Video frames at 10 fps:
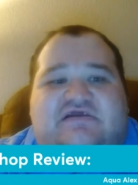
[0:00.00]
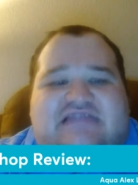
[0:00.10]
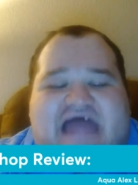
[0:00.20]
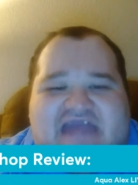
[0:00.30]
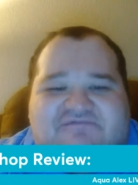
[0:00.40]

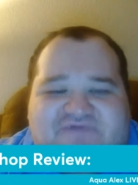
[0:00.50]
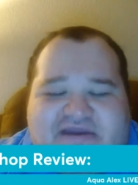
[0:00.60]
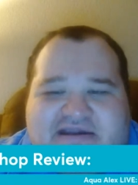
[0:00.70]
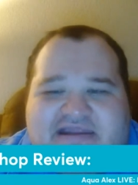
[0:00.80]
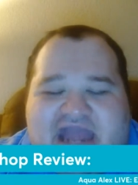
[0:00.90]
live
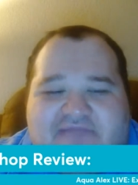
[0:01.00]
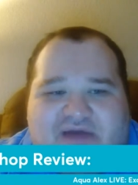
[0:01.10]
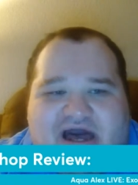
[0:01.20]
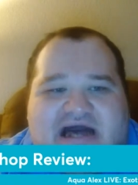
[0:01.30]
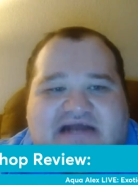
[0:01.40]
fish in
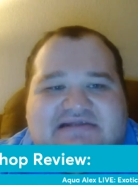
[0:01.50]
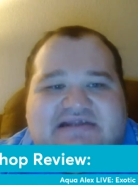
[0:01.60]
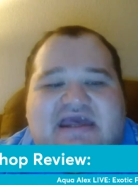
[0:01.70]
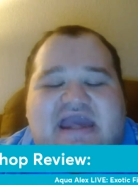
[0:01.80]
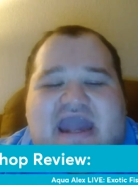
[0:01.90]
that
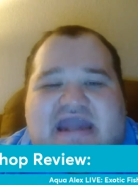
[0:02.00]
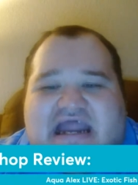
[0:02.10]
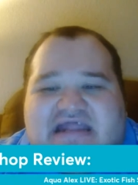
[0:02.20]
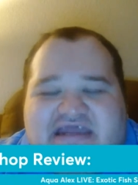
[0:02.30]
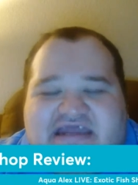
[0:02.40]
box
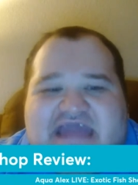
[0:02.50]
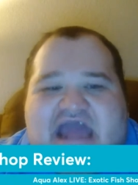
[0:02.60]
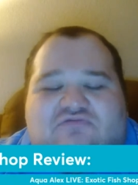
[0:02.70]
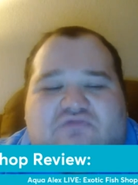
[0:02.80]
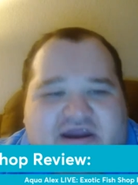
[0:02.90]
and I need
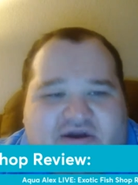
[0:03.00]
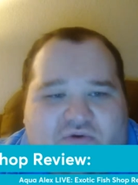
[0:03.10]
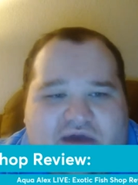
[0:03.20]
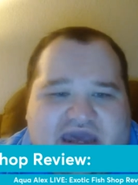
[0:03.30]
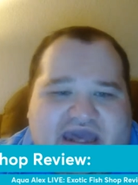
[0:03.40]
that right
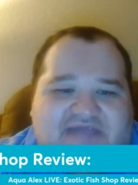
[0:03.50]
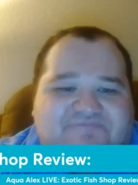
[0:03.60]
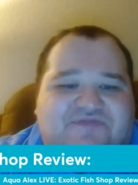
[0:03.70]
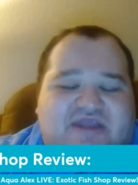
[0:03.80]
away.